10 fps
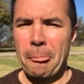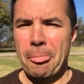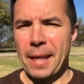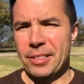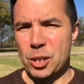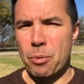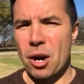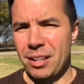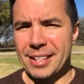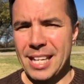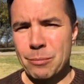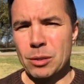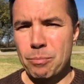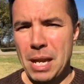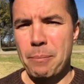that this parking lot team
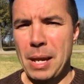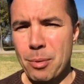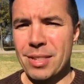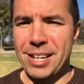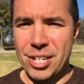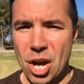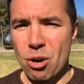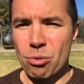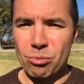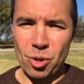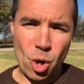would be people that know